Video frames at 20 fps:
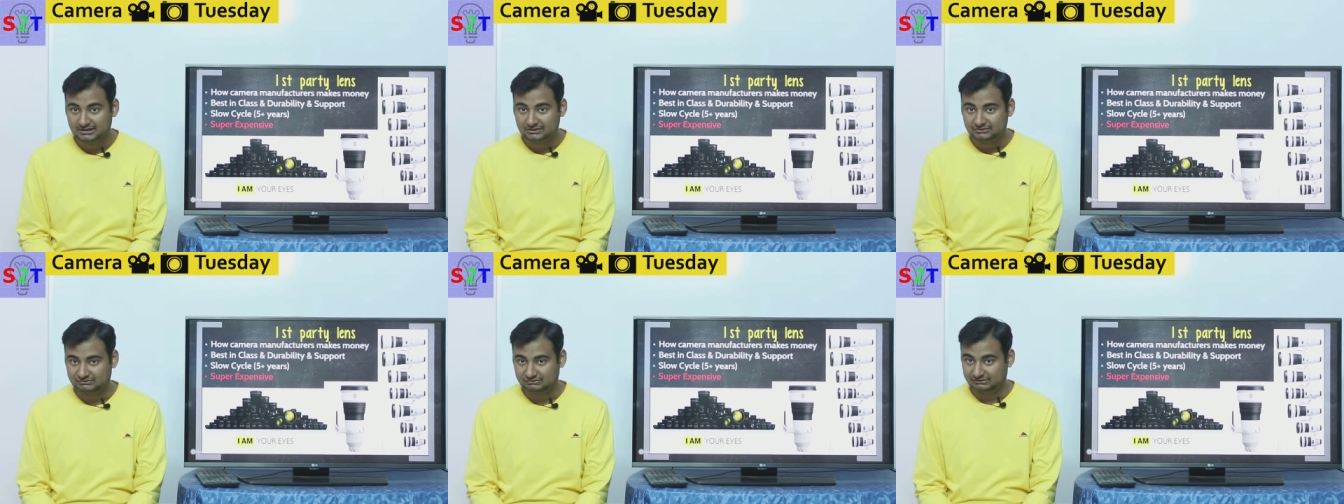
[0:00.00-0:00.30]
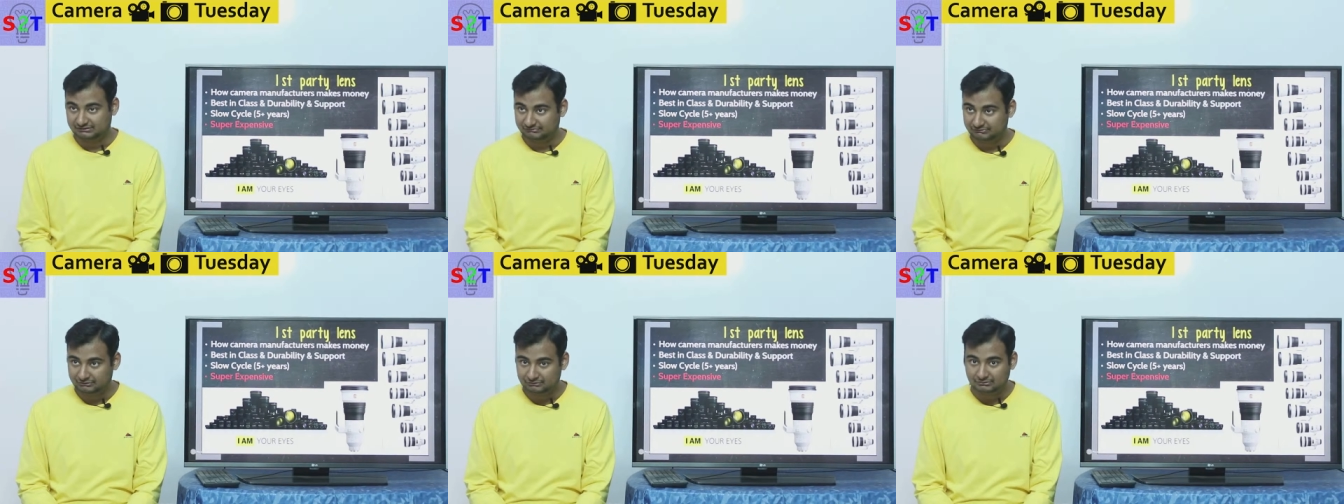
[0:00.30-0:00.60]
so
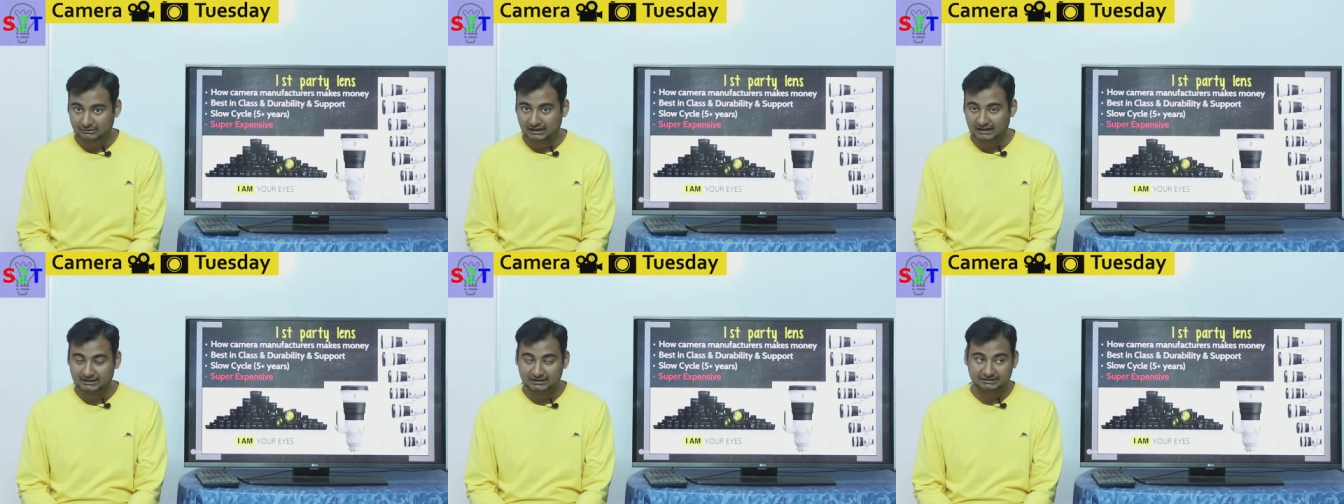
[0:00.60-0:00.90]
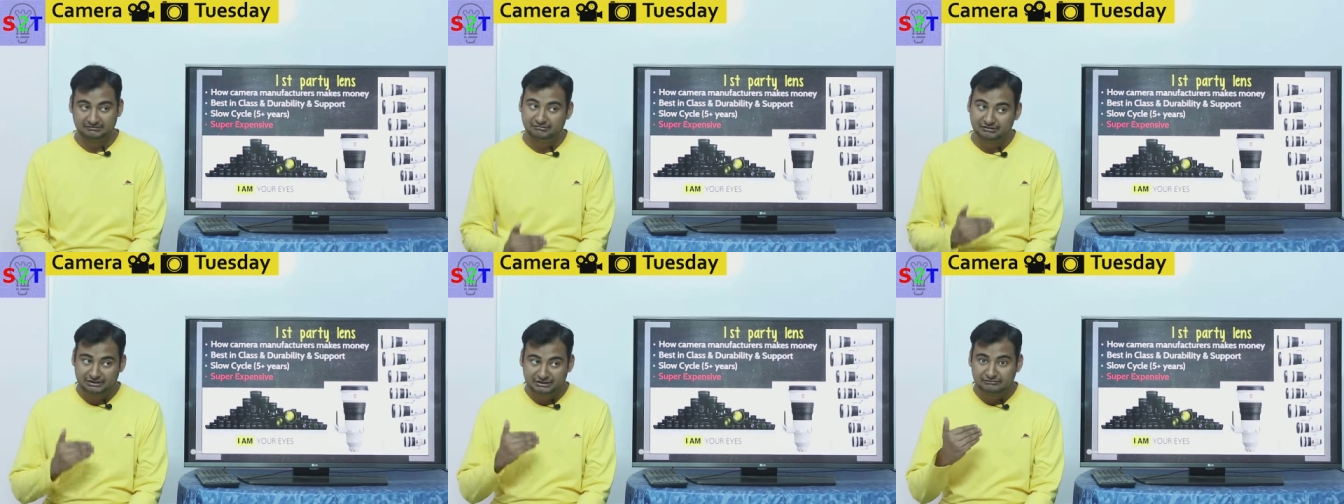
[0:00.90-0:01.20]
if you
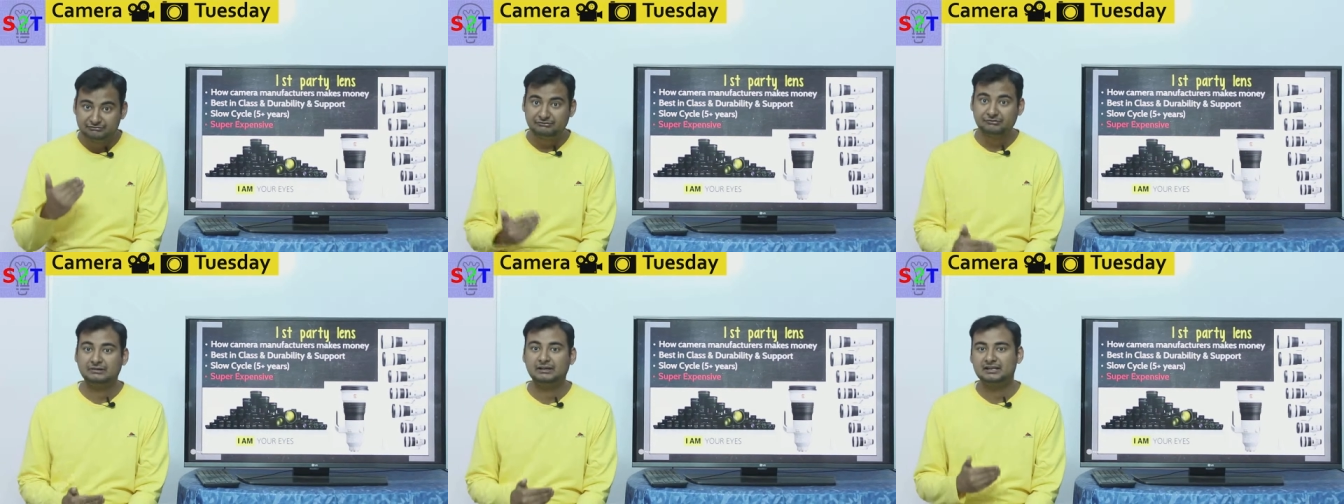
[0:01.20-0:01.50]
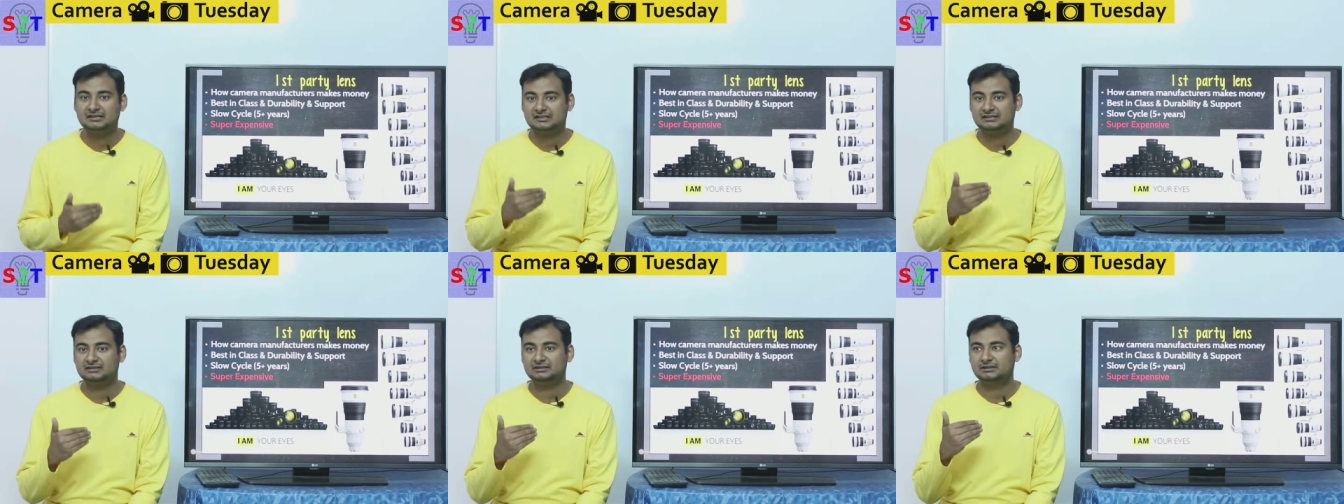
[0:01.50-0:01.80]
even if
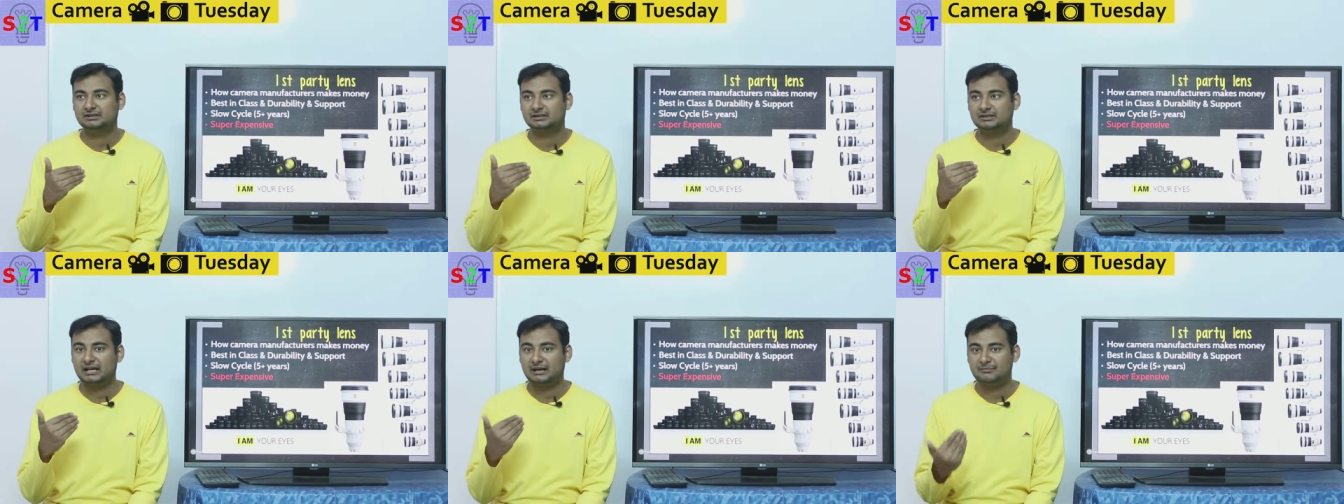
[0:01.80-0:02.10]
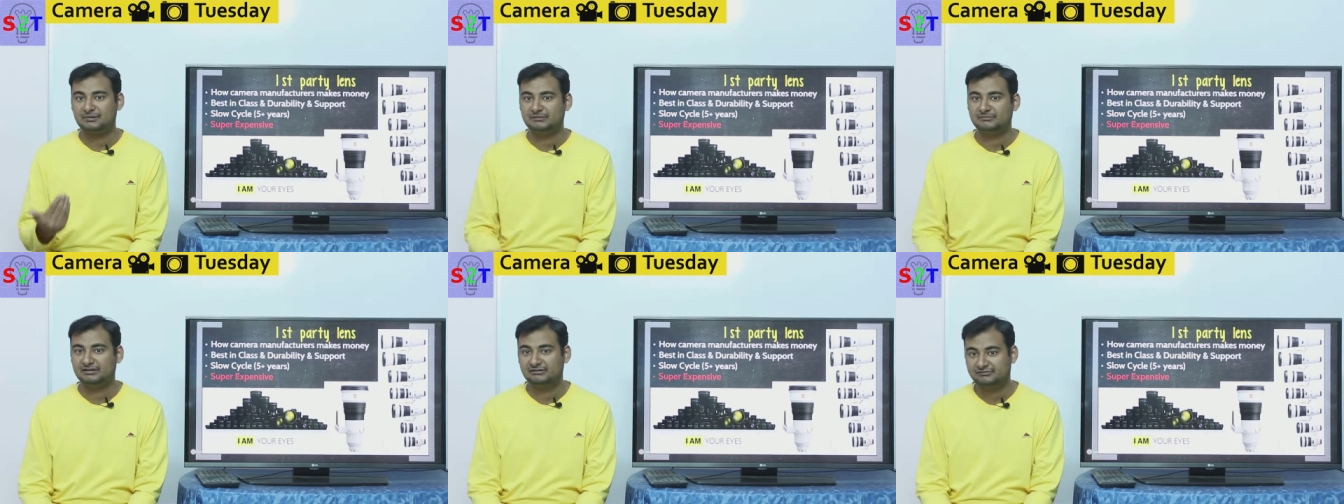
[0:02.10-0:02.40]
let's say a
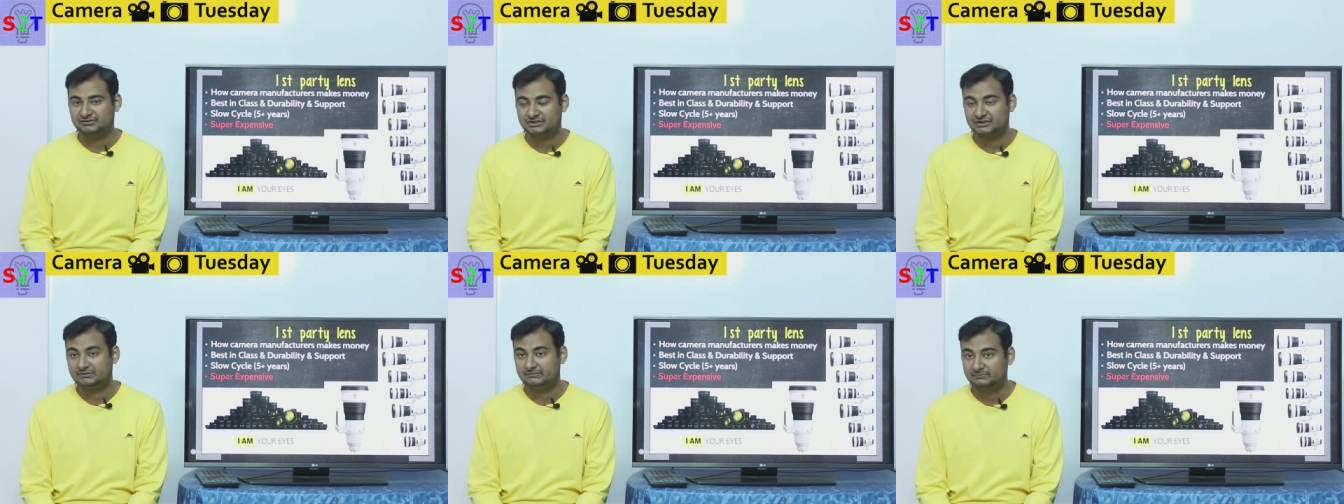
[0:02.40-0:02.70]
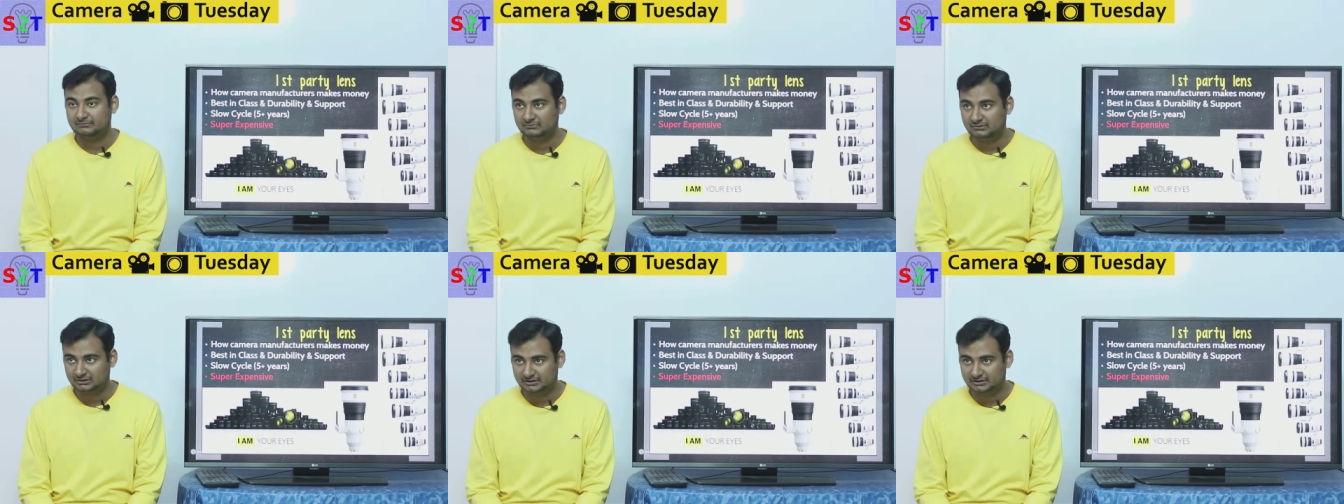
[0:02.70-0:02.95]
camera manufacturer